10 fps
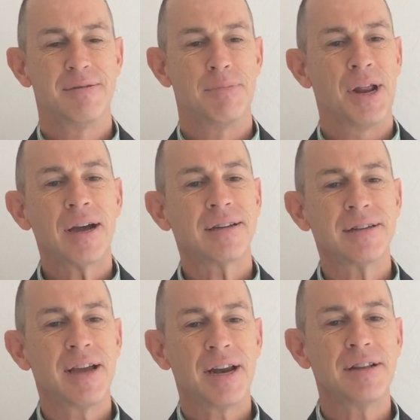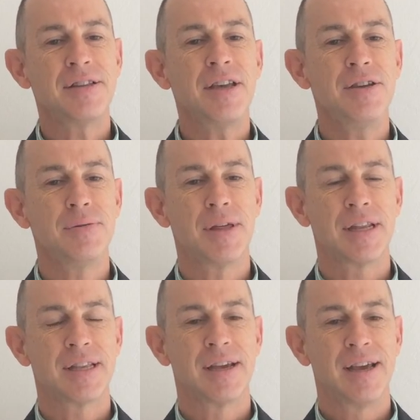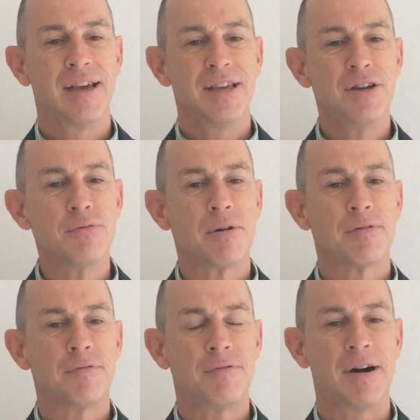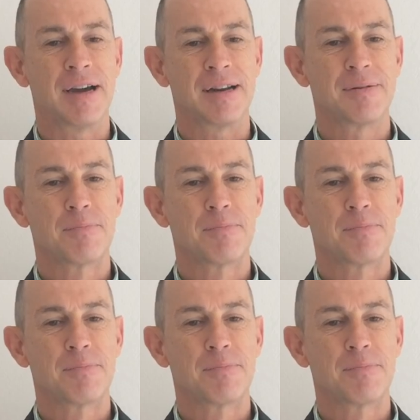But I can guarantee you that you will find